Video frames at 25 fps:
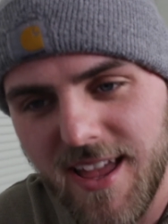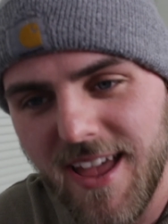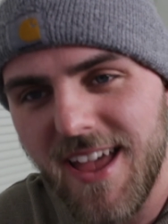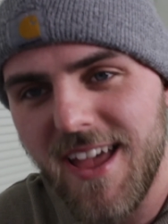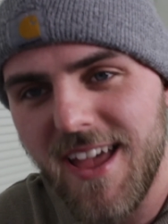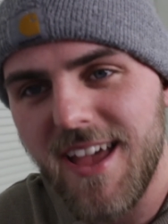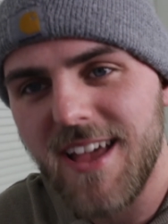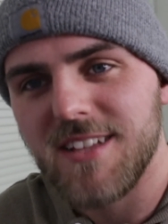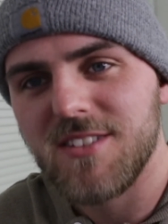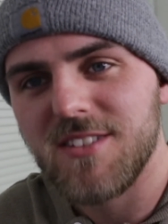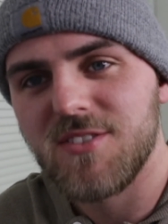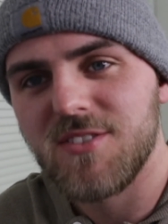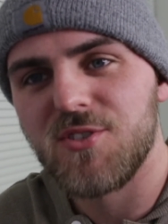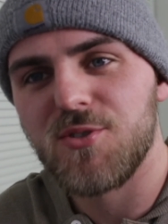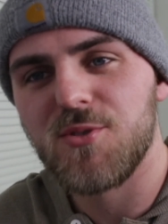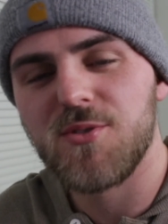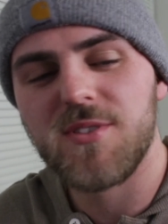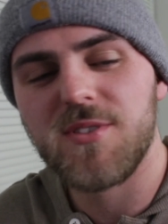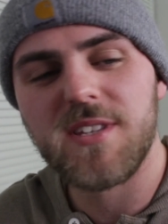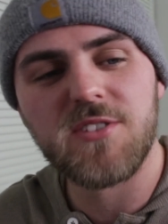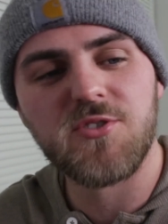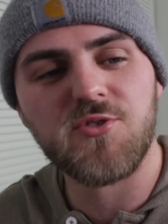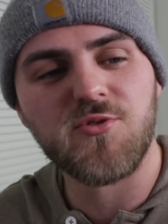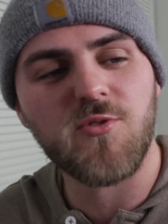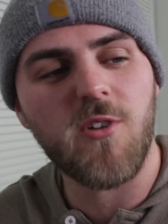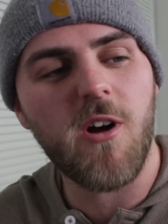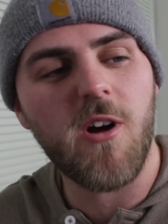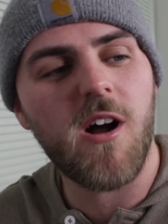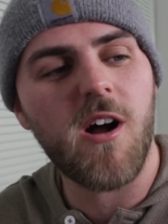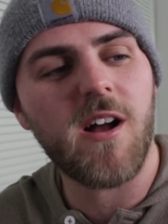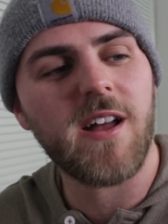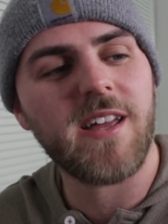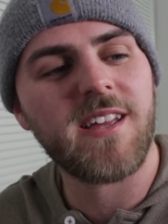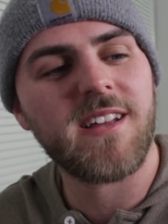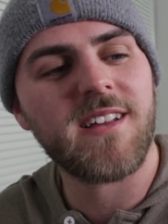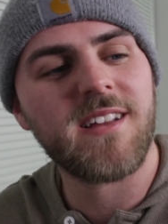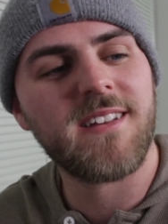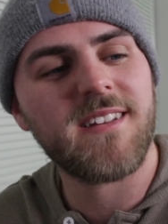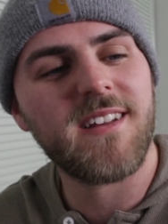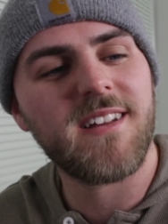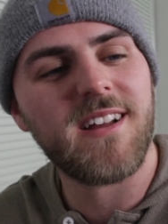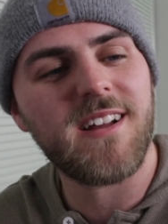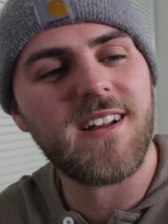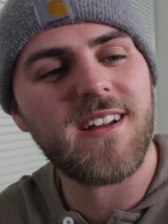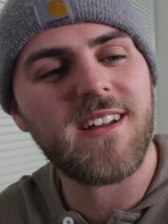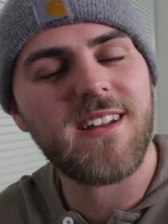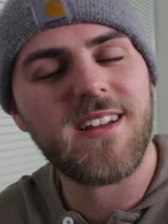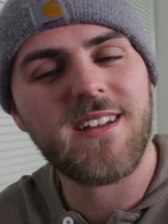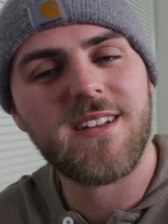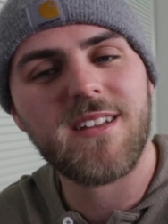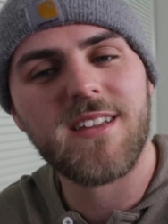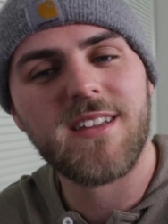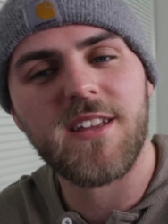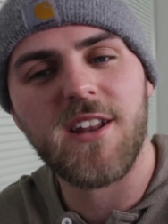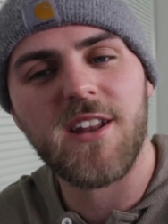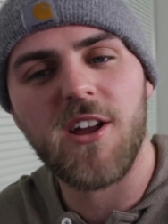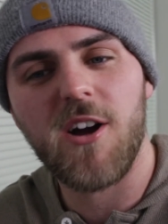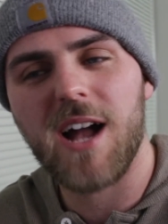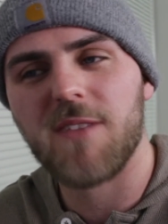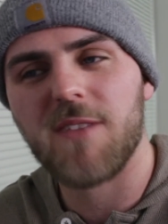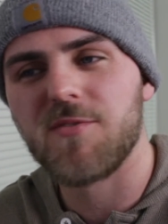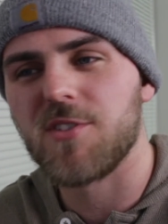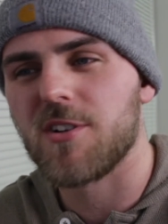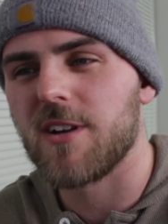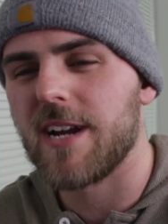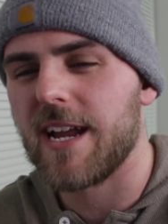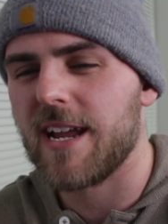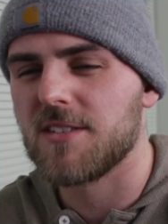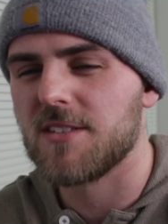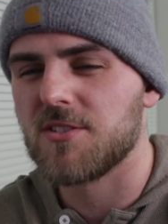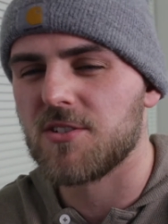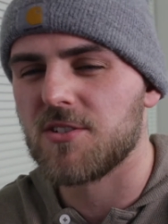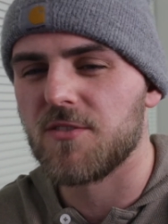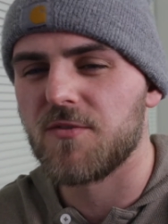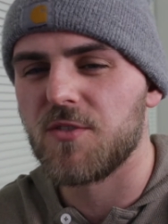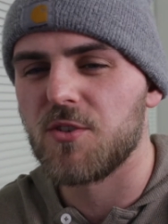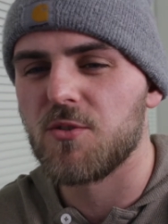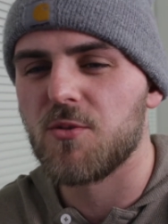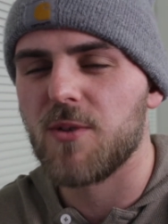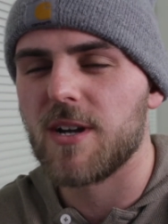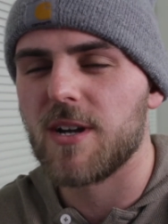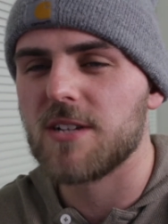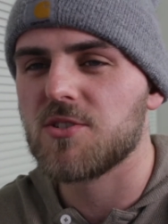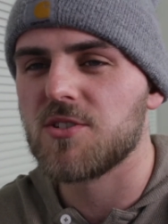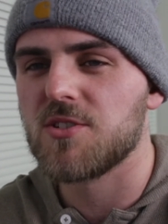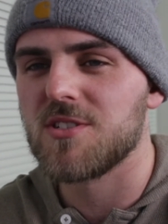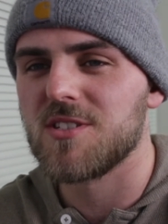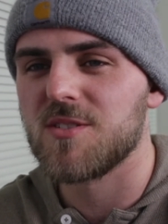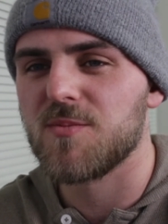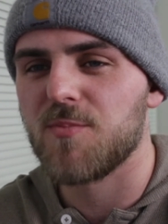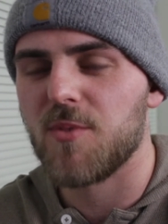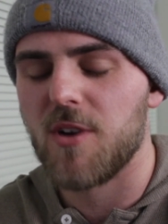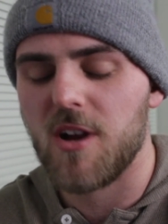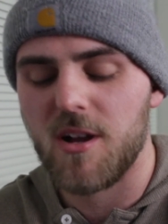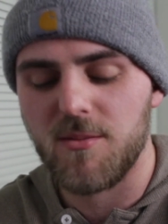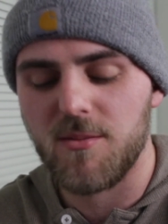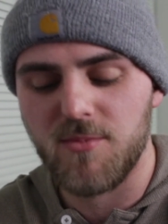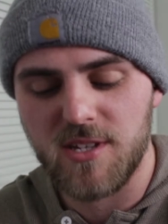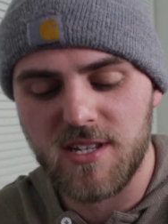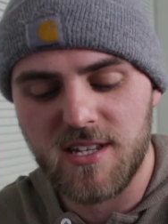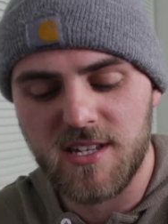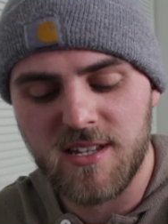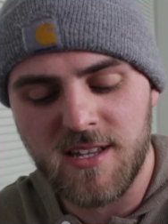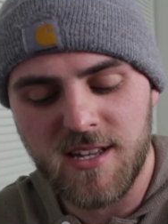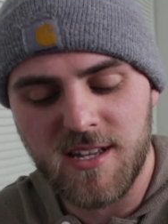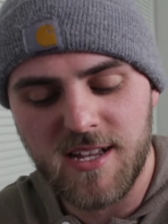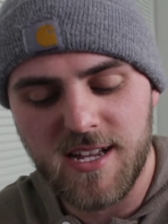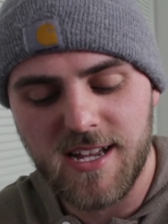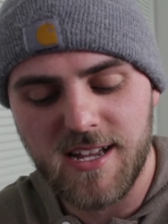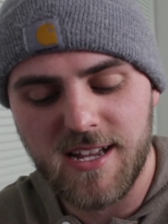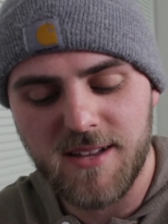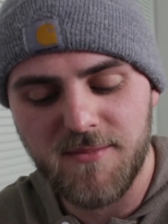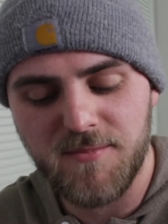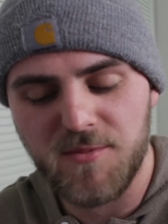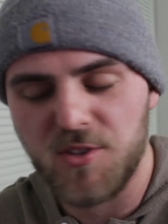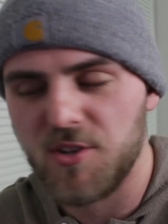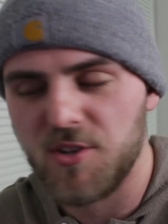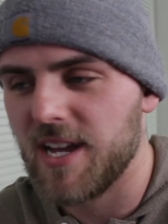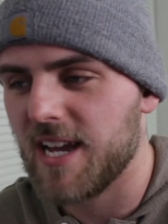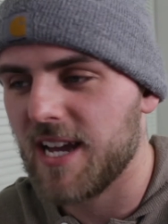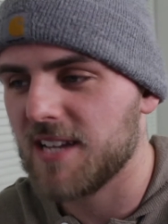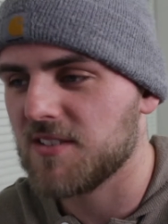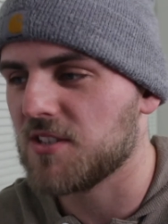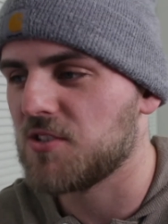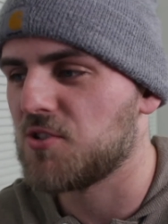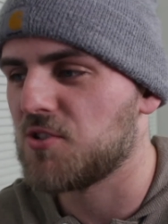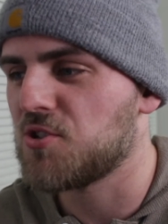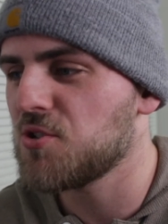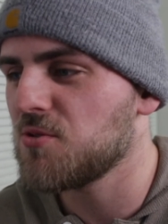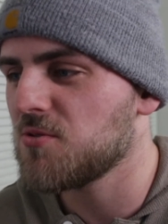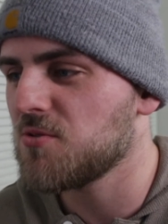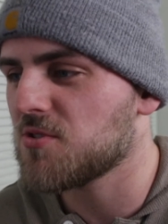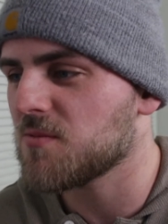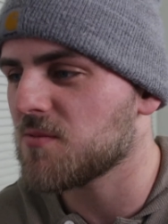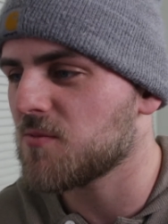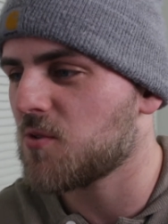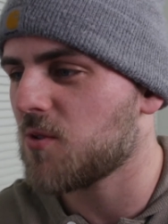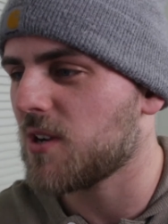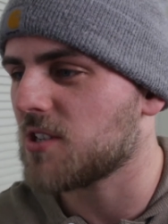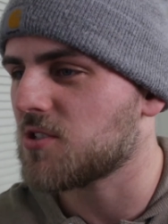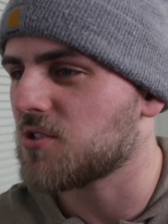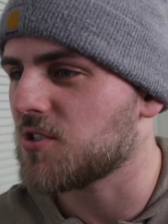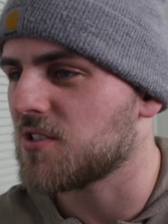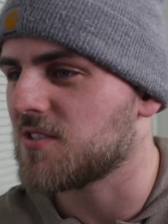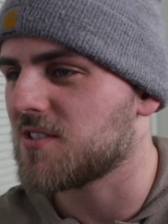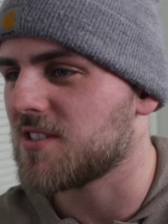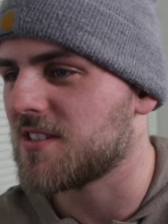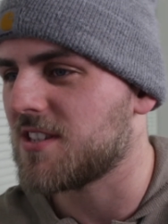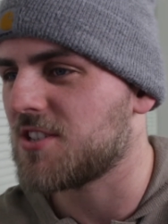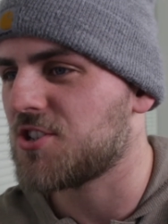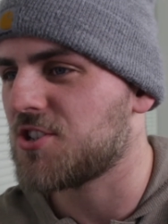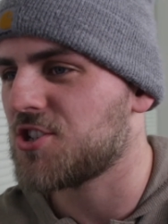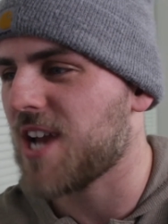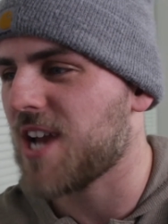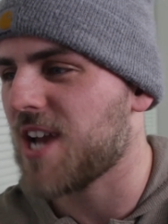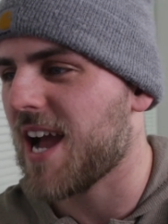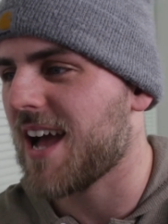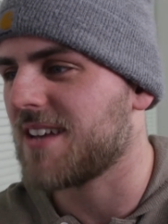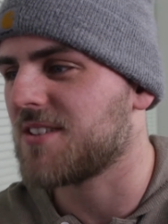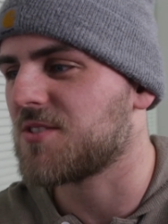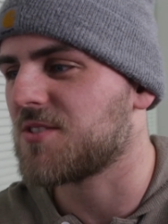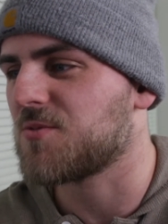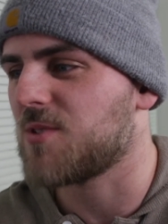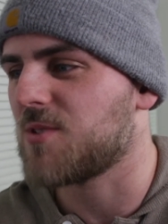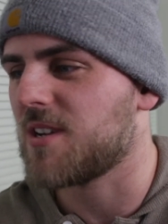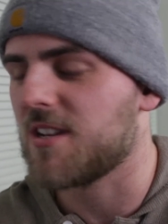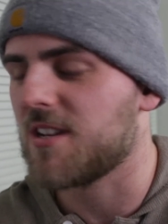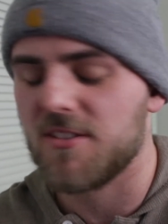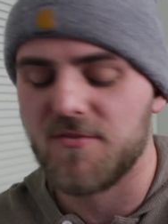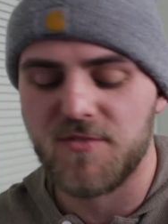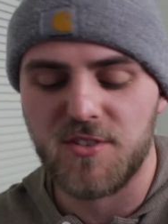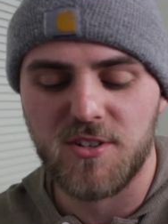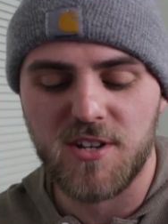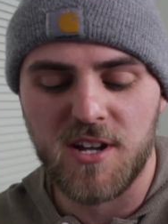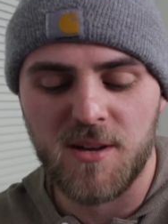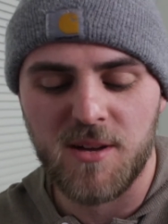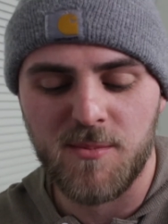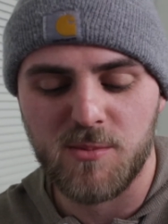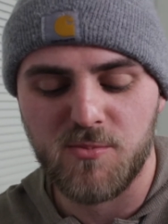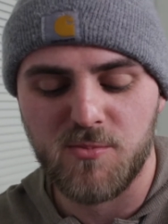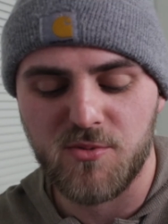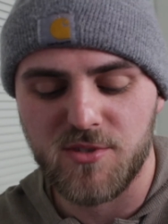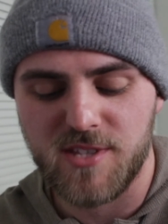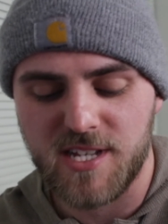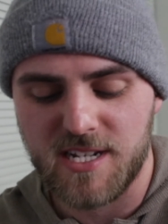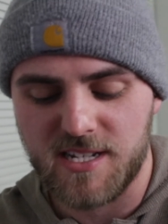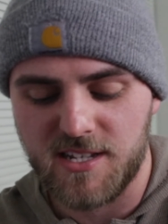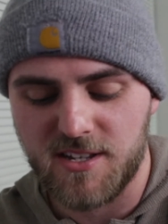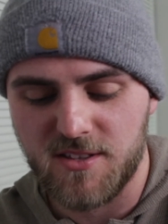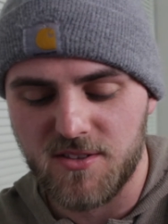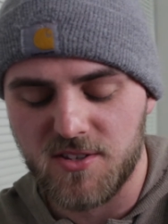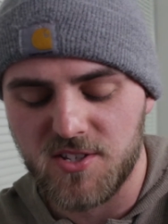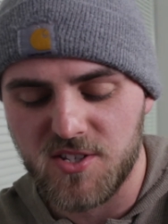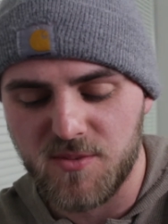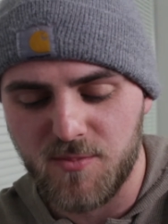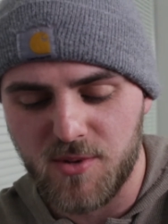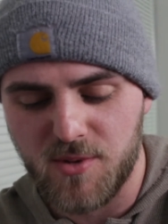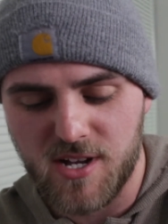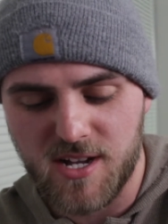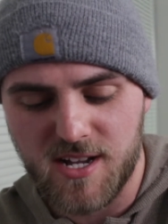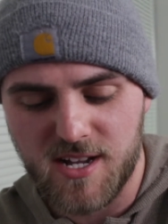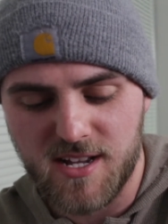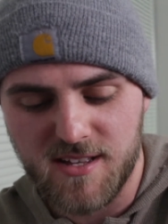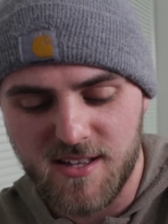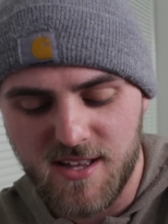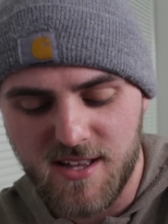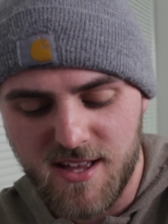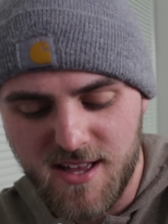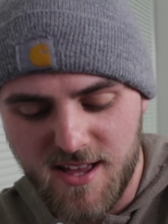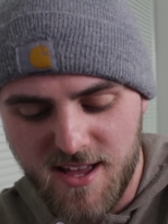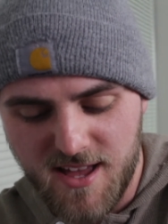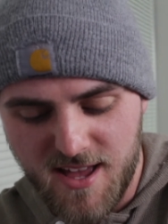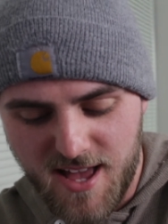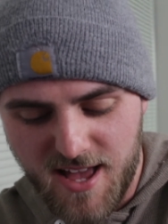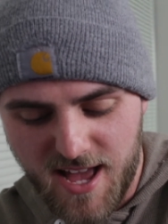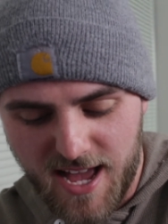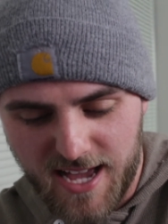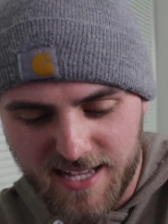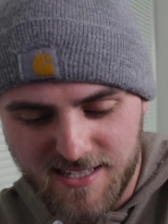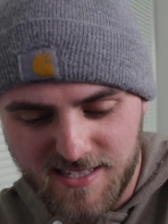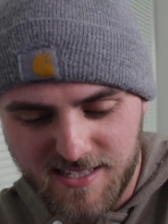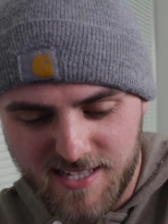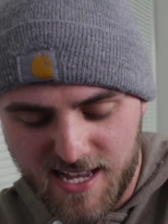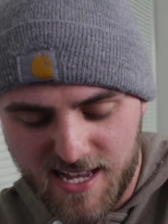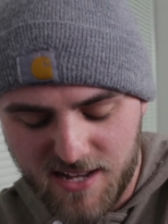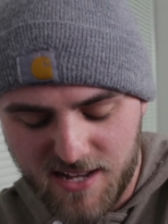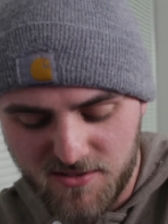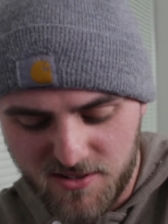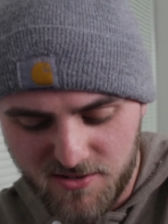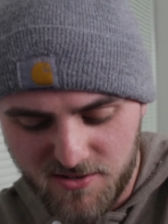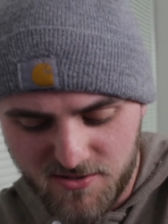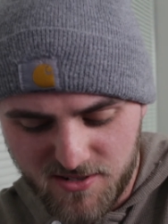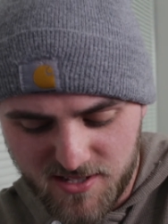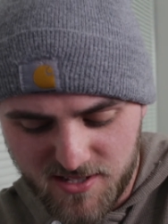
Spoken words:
do the drawing. After I answer a few questions, probably. You guys can shoot some questions in the chat as well if you come up with any on the spot. I downloaded